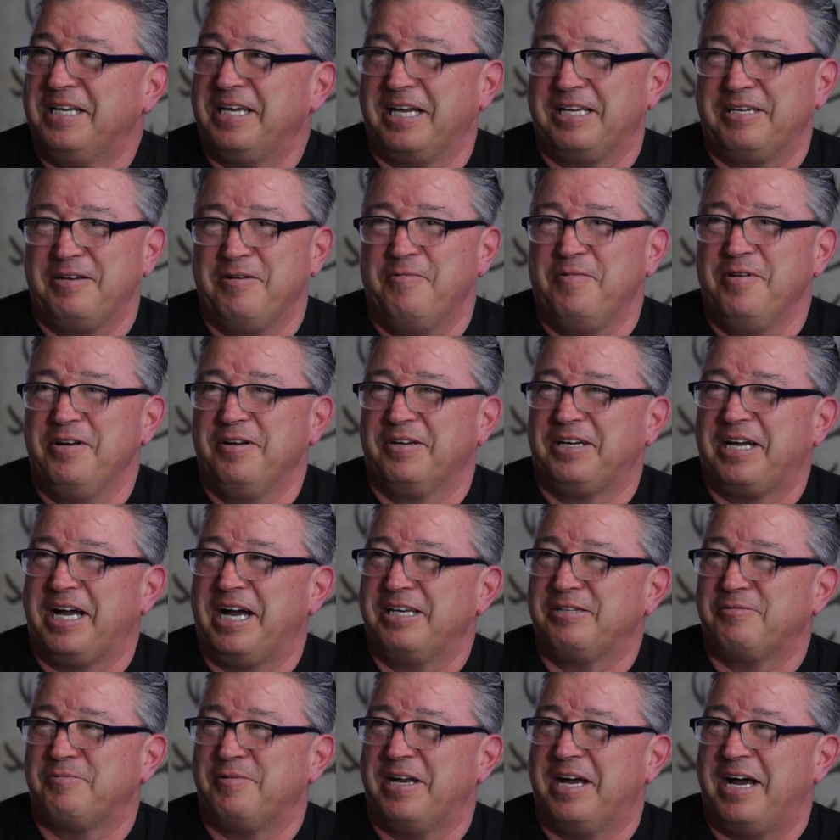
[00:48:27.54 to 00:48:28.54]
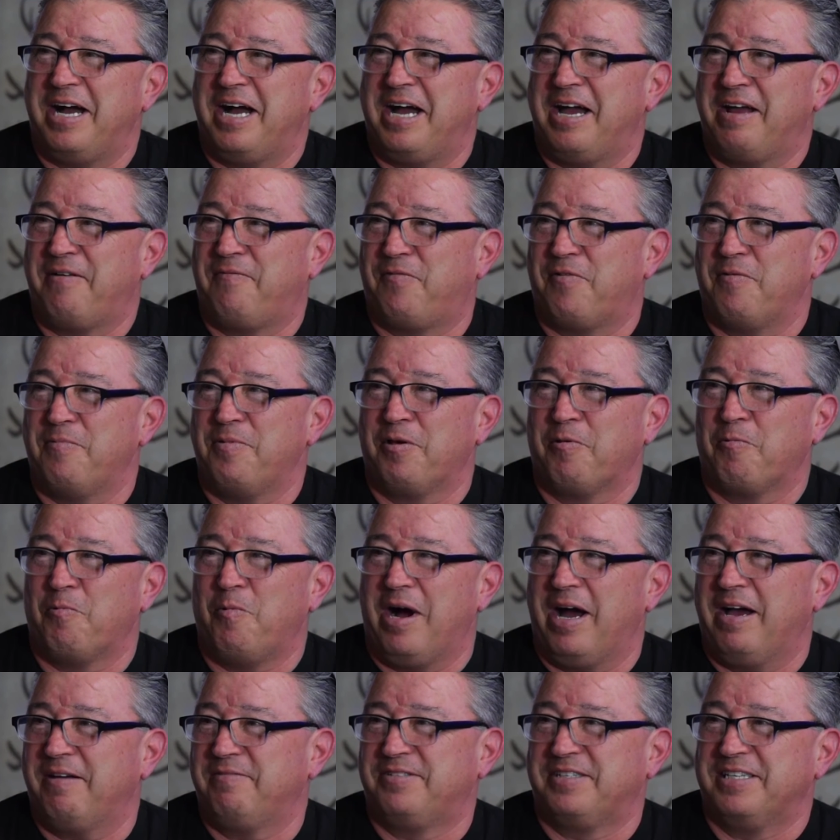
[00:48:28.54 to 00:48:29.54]
Like no wonder guys want to hide from their
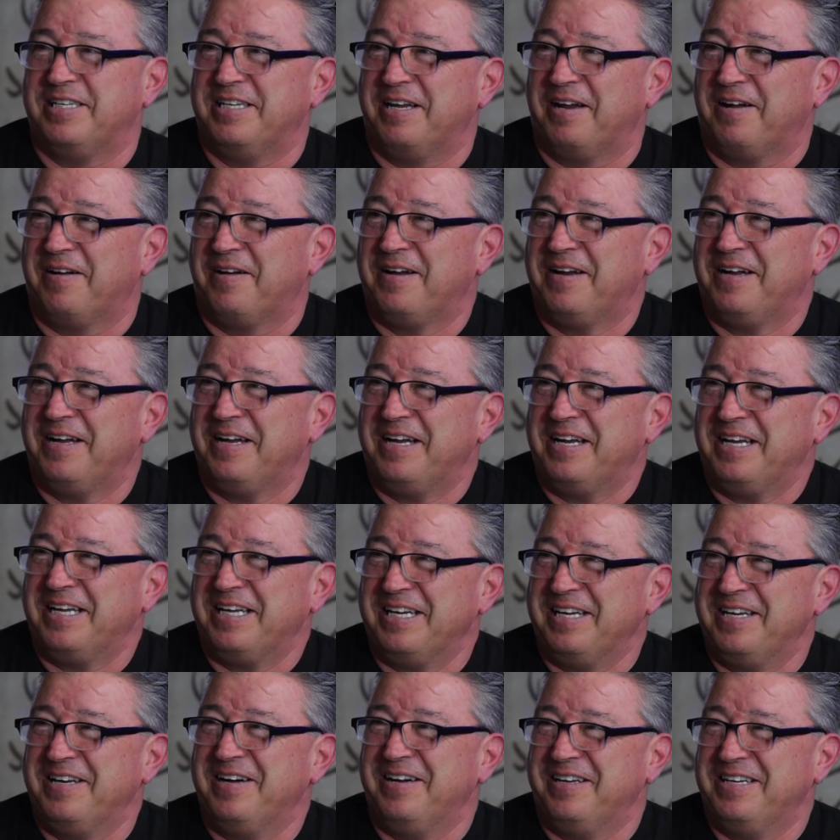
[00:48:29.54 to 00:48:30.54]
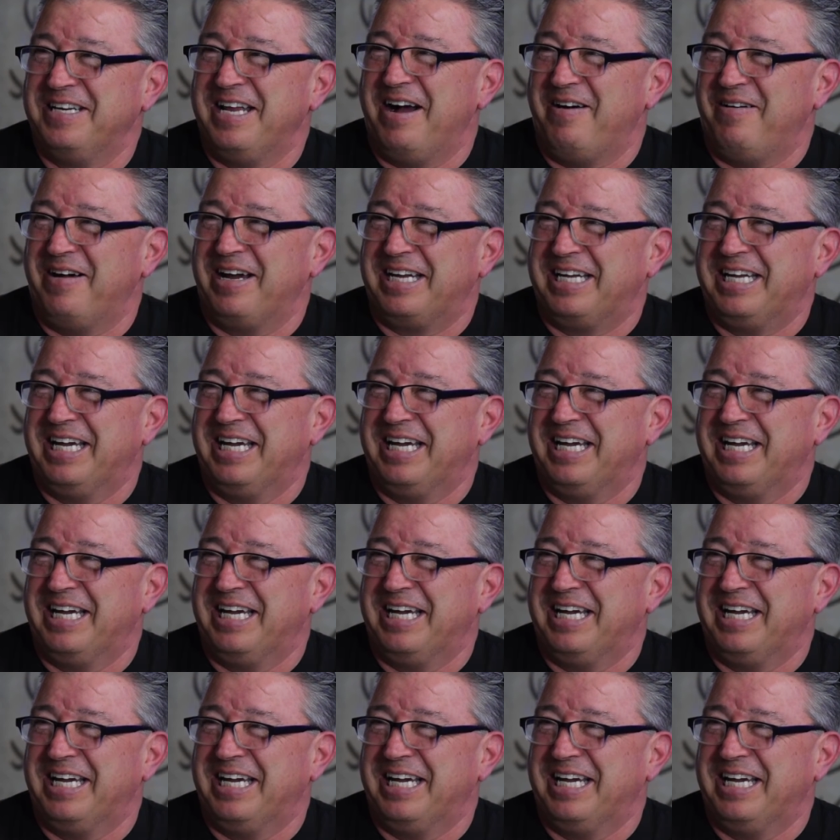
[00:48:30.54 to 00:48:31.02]
wives in there. You know, now I